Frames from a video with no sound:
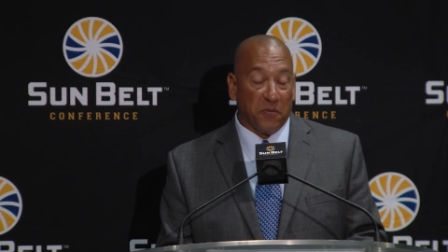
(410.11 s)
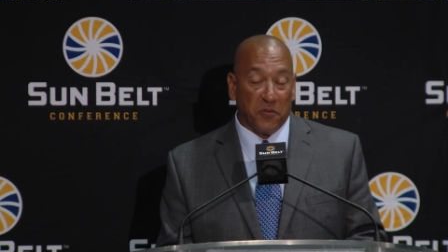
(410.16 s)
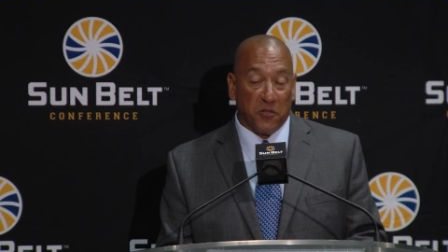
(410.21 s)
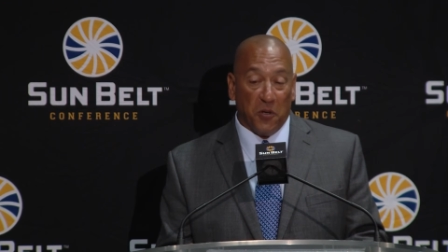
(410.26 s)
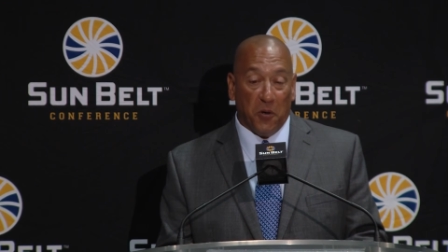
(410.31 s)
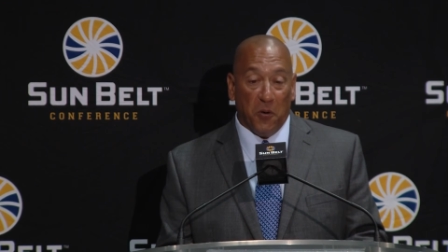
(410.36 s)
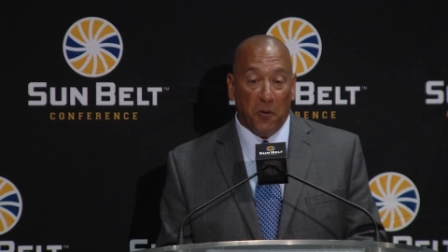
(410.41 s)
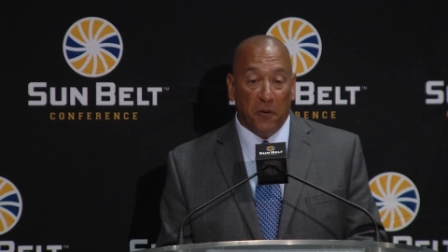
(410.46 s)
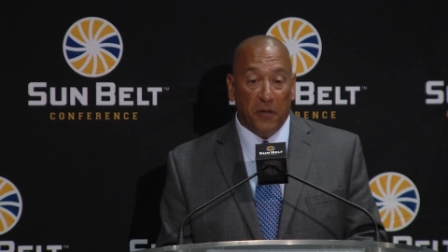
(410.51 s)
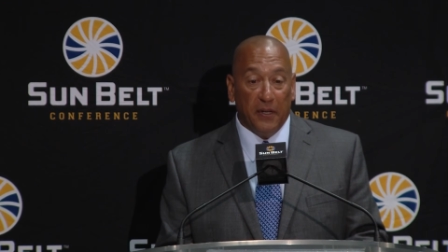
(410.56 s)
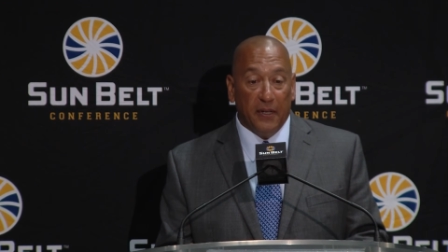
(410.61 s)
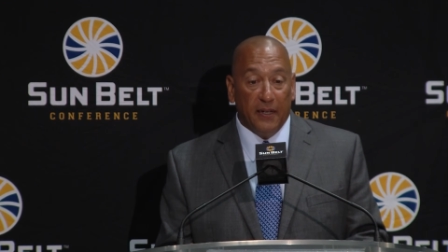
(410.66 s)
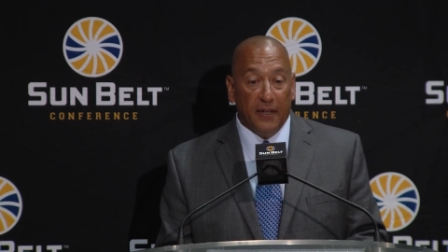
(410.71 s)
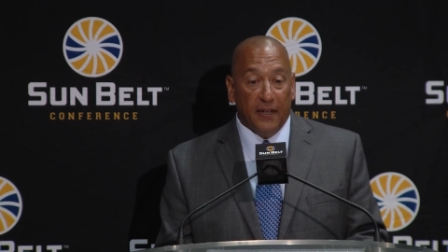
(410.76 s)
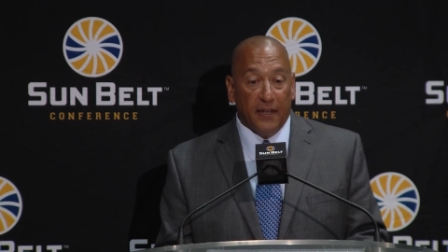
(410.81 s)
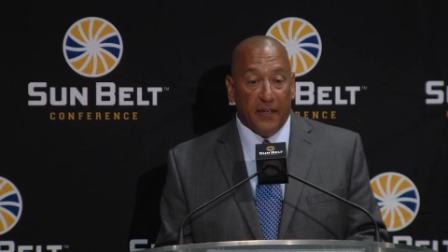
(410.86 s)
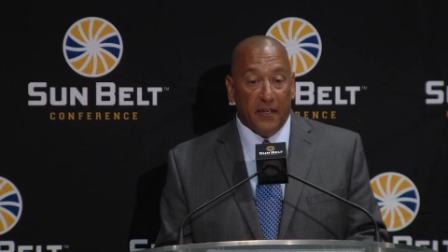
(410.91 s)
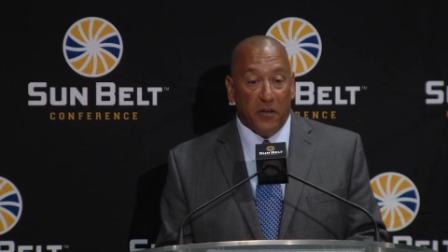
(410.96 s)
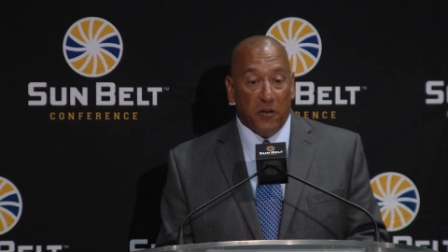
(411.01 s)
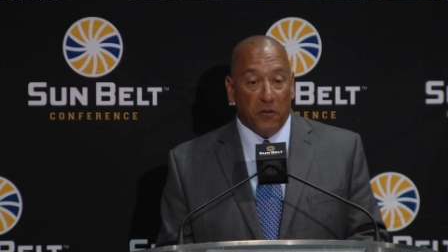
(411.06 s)
So,
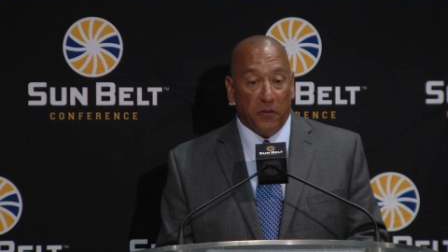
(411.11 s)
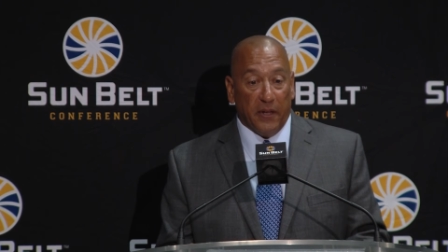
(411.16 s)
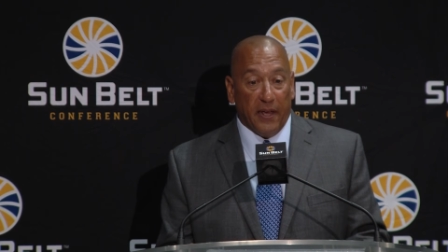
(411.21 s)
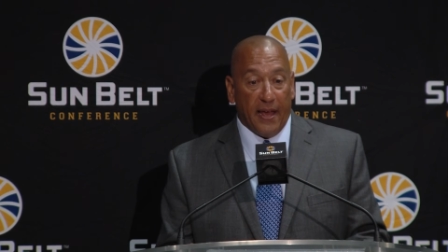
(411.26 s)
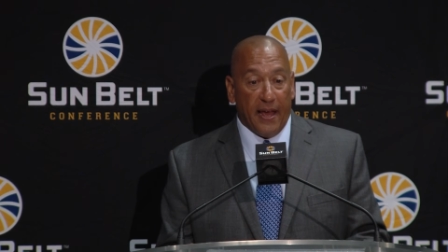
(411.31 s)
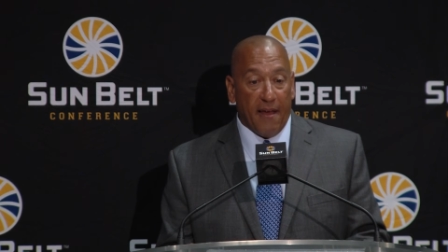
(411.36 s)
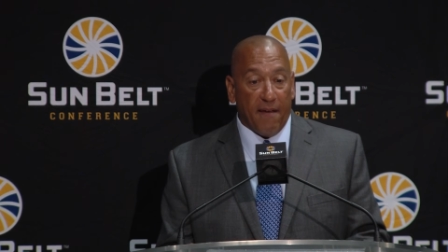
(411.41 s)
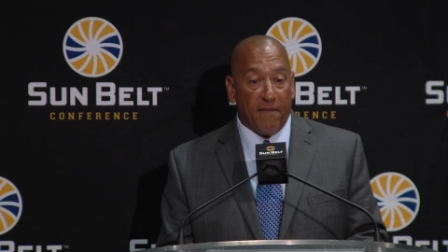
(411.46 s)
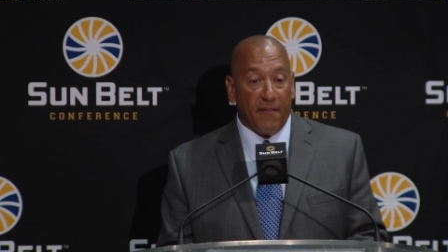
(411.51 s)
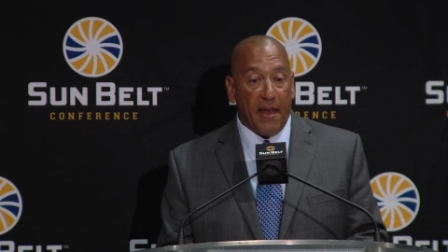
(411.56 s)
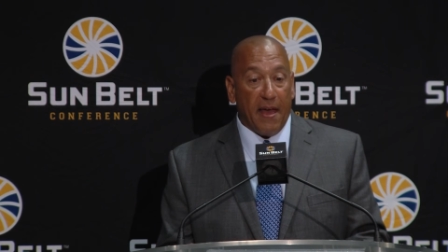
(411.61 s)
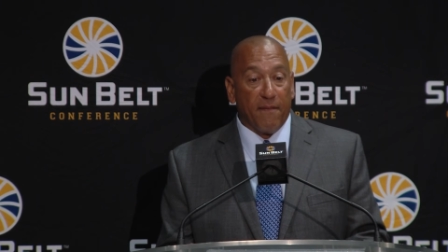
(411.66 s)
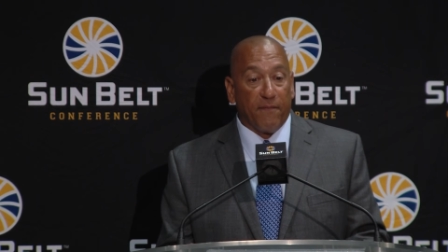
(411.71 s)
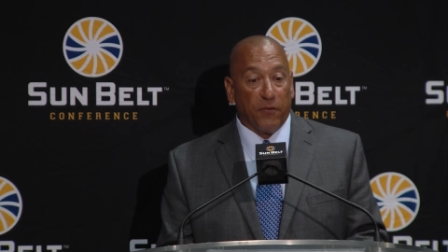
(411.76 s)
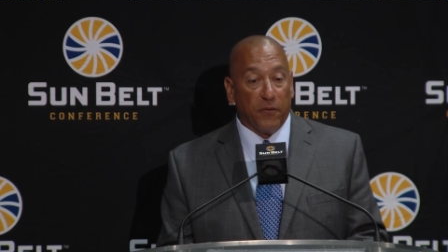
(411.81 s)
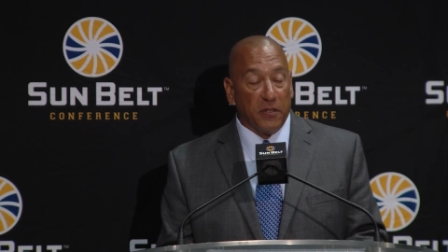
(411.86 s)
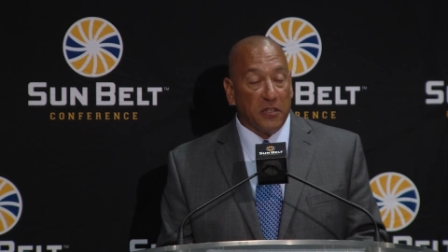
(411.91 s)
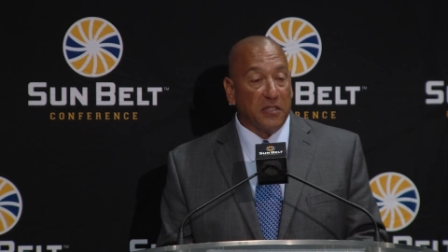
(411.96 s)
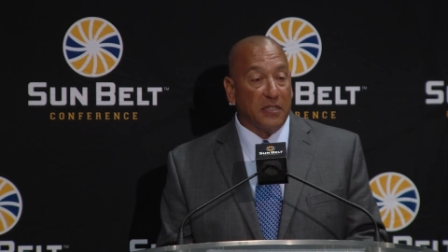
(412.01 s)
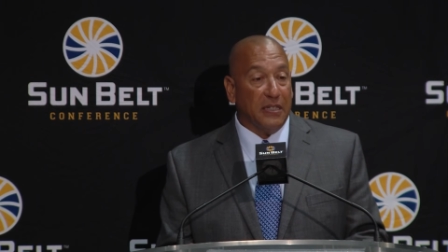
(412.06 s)
you know, to have that
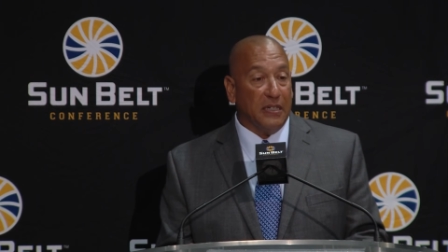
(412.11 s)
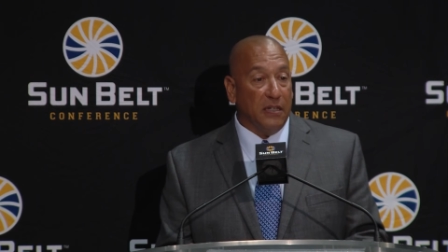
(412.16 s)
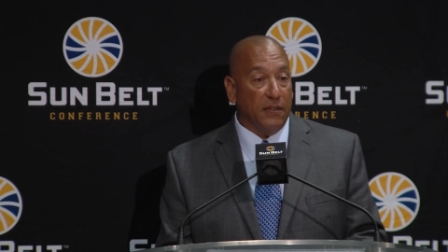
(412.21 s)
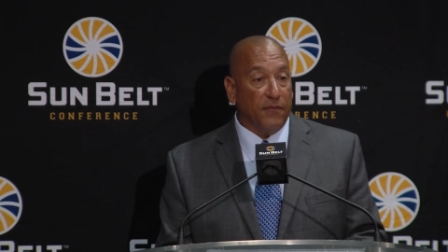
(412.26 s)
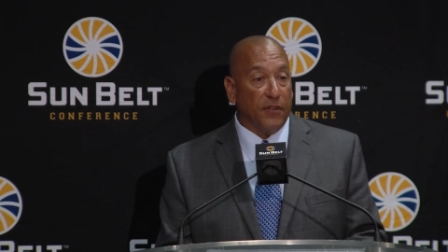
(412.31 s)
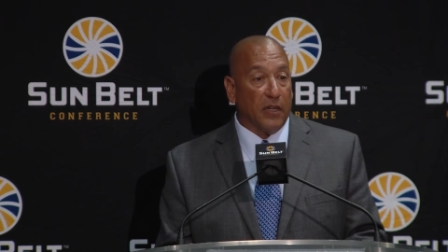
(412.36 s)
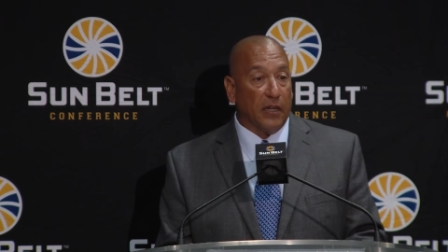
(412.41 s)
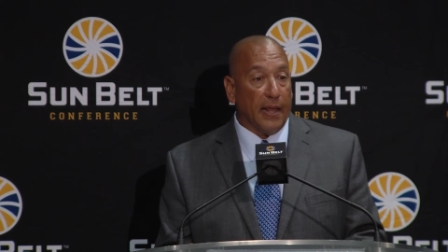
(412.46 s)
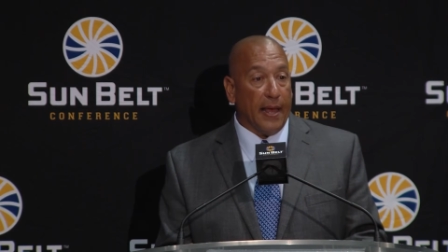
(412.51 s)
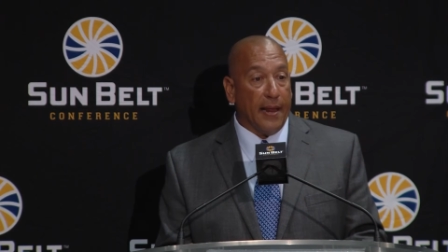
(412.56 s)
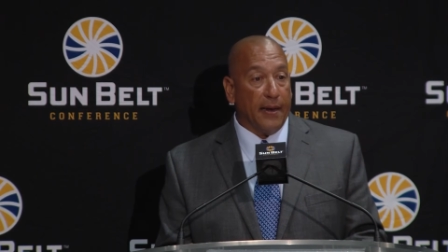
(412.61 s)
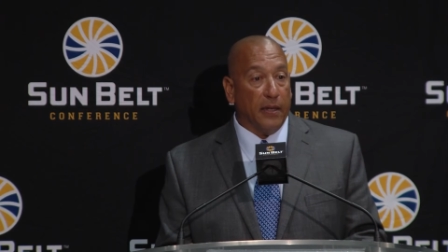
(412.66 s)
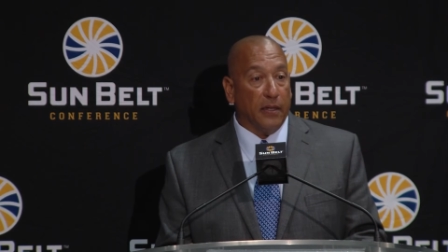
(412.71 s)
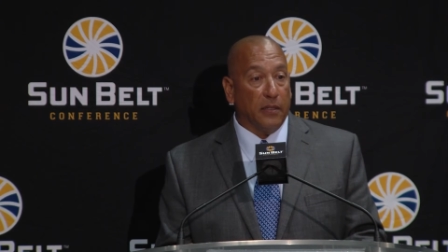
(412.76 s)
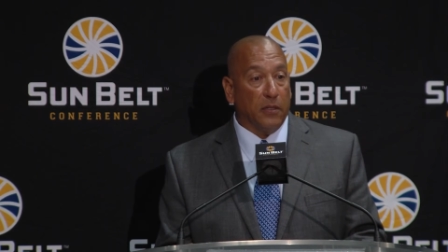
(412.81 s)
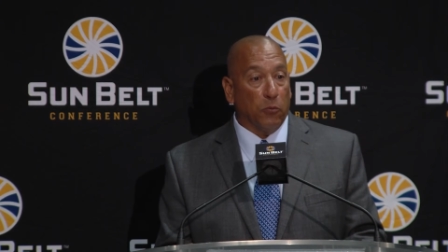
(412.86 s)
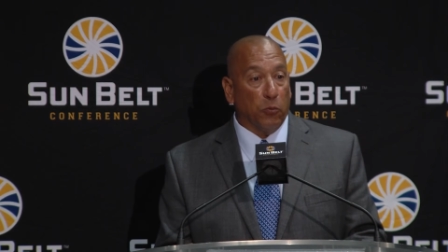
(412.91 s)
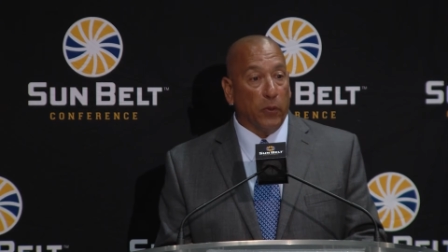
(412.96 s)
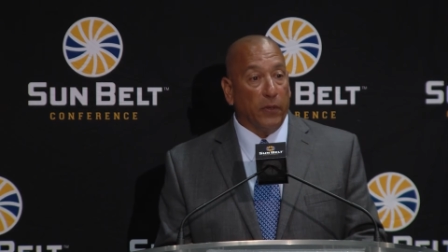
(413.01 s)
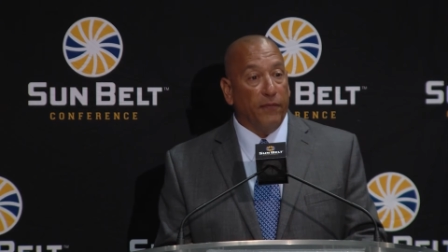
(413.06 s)
for the city of Atlanta
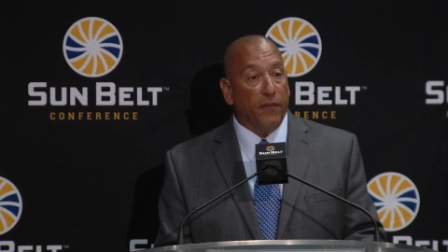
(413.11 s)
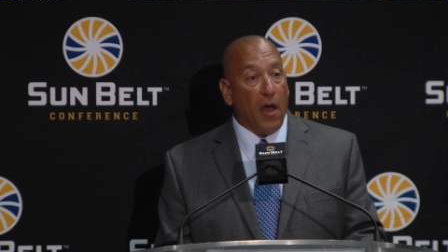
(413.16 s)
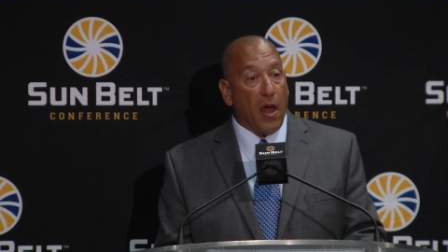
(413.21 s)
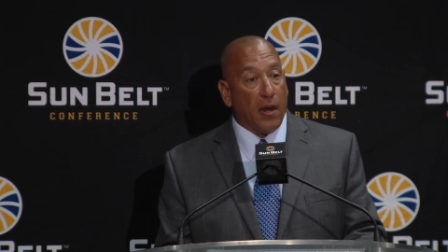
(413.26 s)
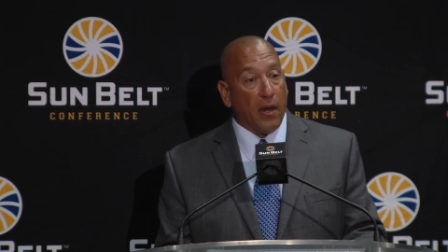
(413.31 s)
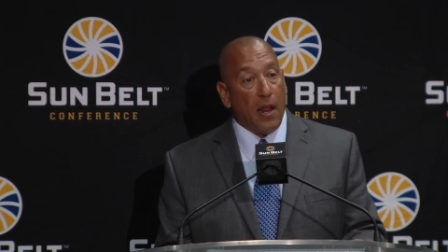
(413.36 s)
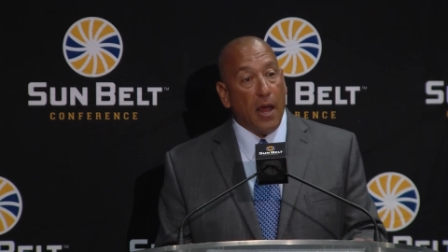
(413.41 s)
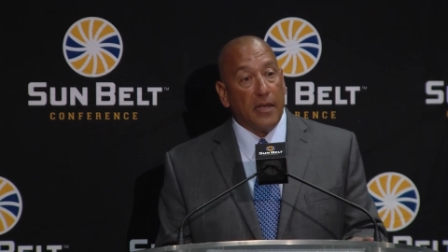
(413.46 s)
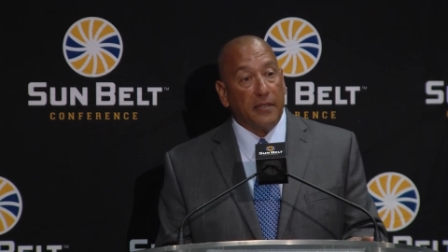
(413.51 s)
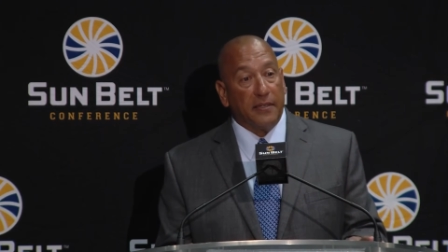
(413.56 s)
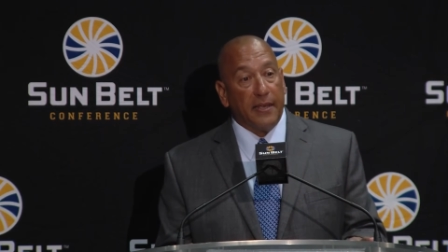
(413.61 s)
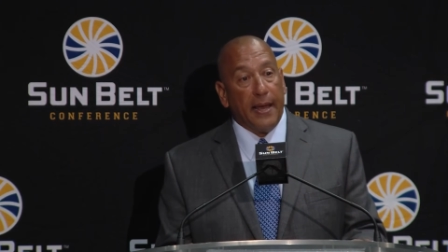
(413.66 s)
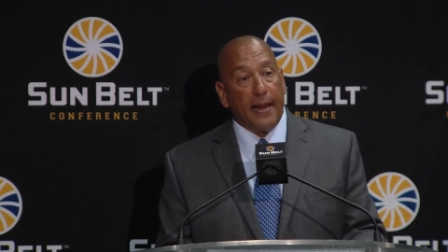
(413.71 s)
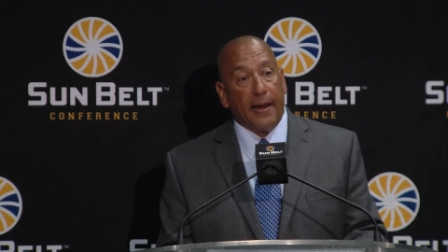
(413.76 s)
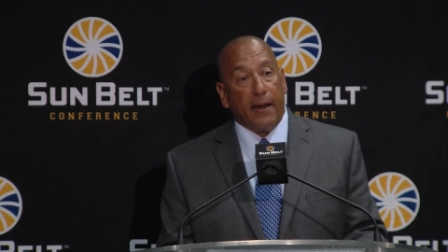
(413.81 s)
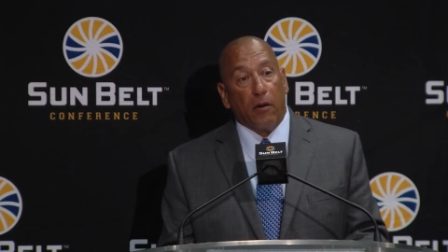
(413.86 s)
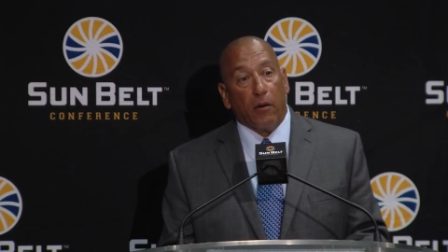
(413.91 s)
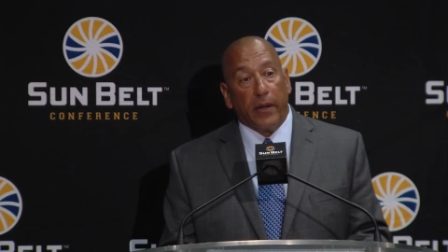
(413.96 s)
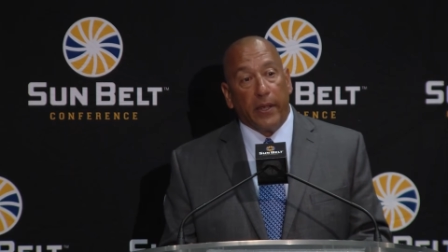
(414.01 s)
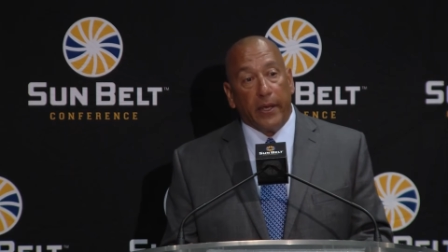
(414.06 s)
to revitalize that
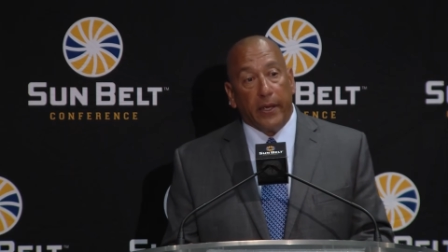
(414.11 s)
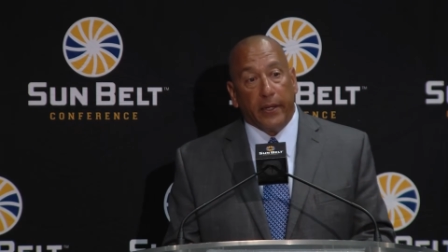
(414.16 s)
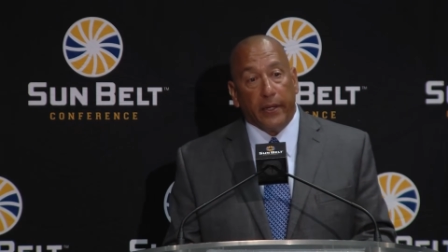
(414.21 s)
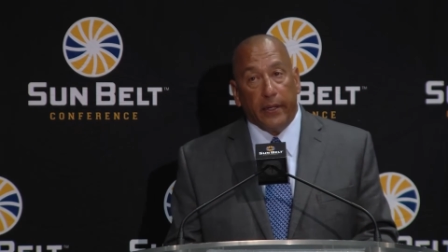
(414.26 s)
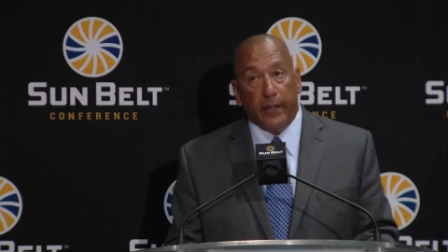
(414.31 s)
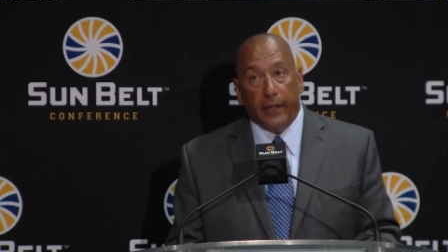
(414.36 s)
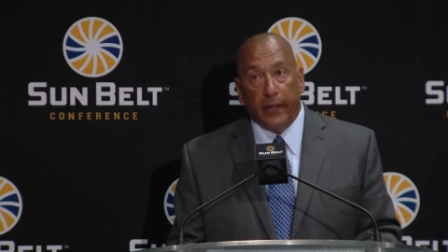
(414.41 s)
area,